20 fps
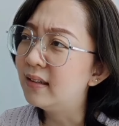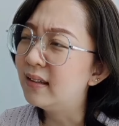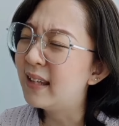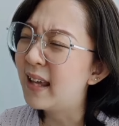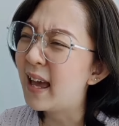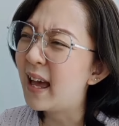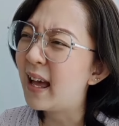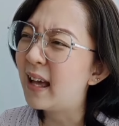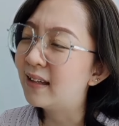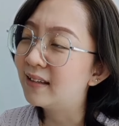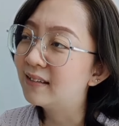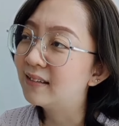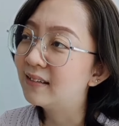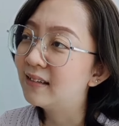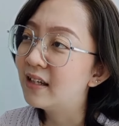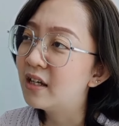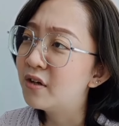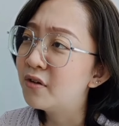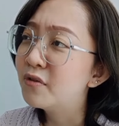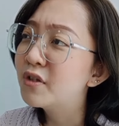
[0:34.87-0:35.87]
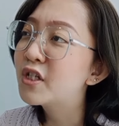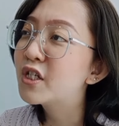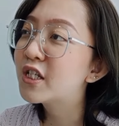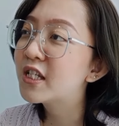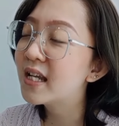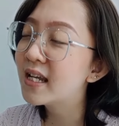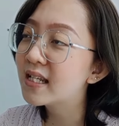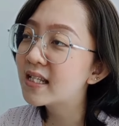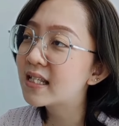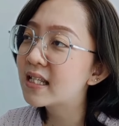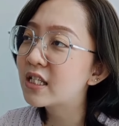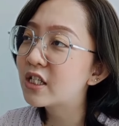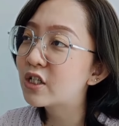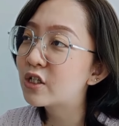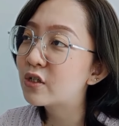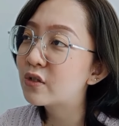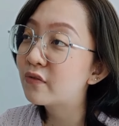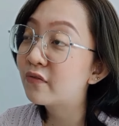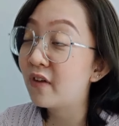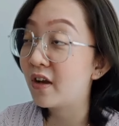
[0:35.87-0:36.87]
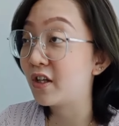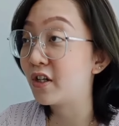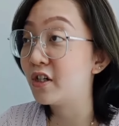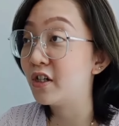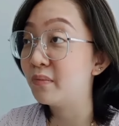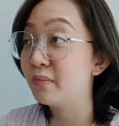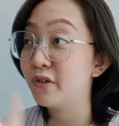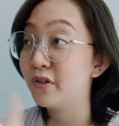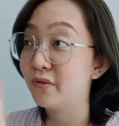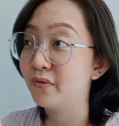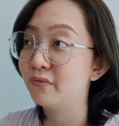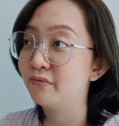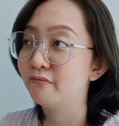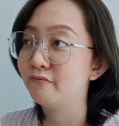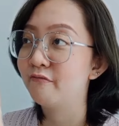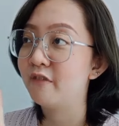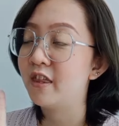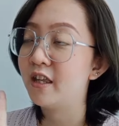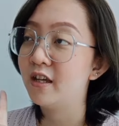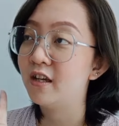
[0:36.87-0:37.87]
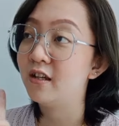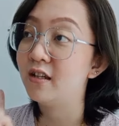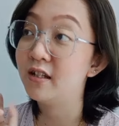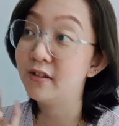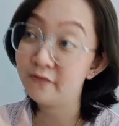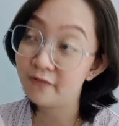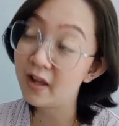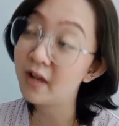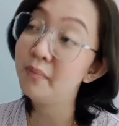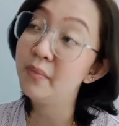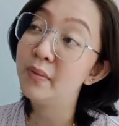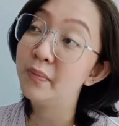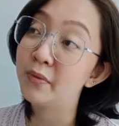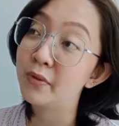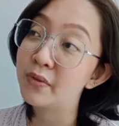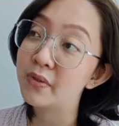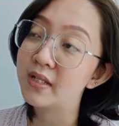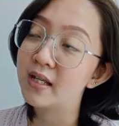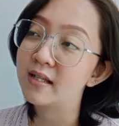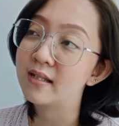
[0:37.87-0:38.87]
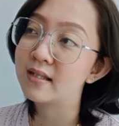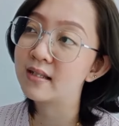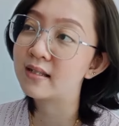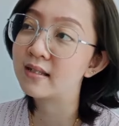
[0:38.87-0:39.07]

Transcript: Yeah, which takes us to factor number two, the development process.